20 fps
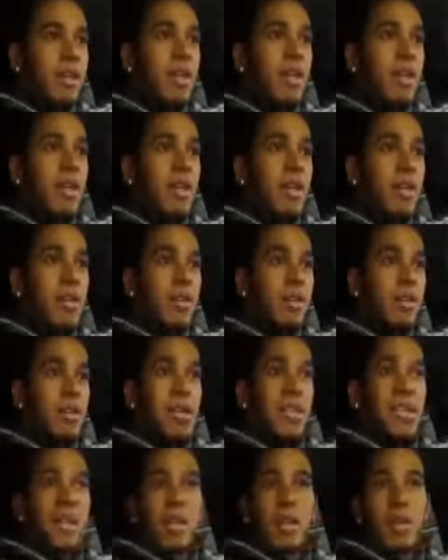and then I'll
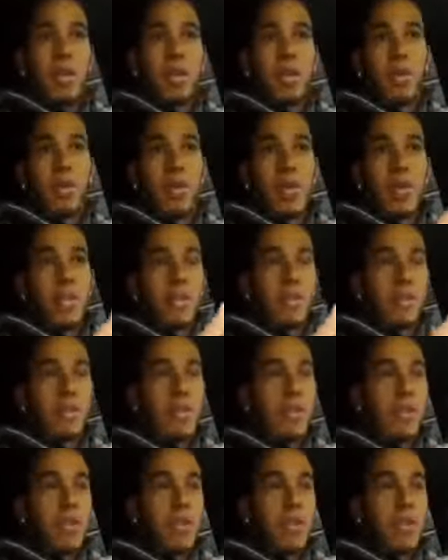continue that all the way down to the